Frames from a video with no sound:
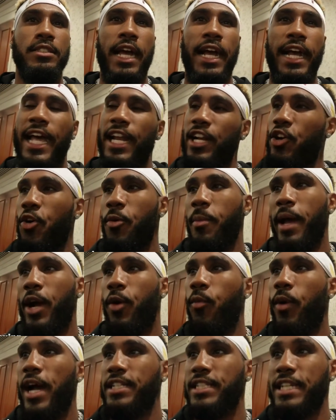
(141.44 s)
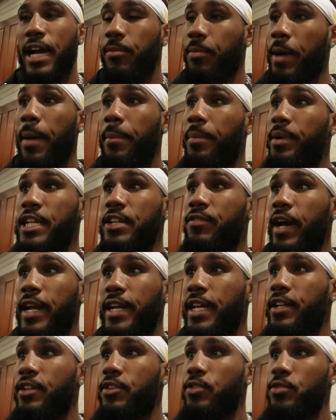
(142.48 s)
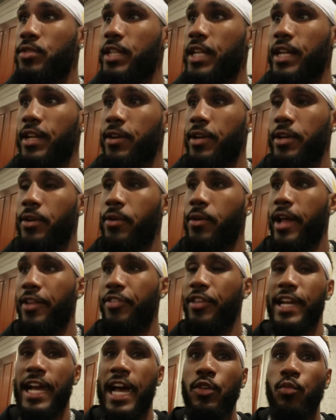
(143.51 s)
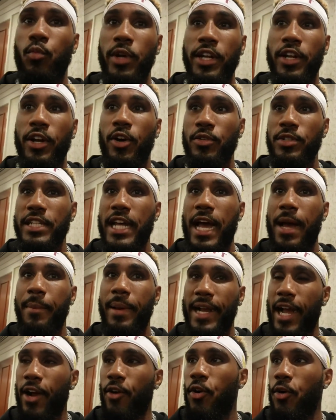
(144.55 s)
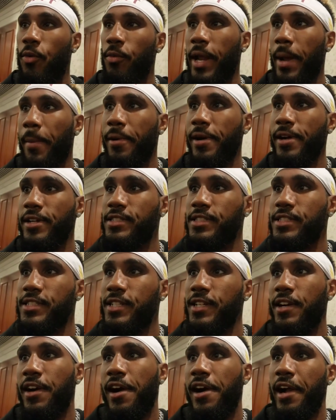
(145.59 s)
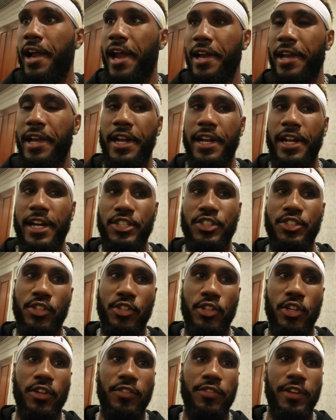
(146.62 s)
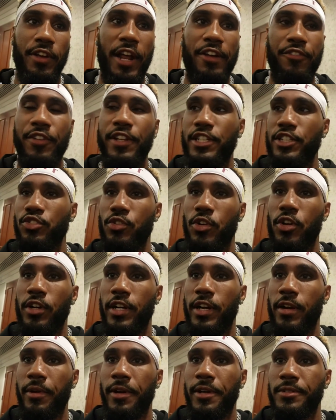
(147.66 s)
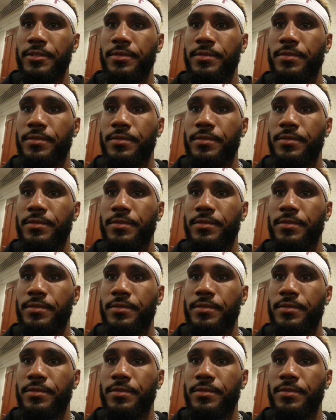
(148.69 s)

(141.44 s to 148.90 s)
I got to go back and watch it. I believe I didn't lose that round, though. I think I won the whole time. I got caught with that punch, and then I shook it off, and I finished strong in that round.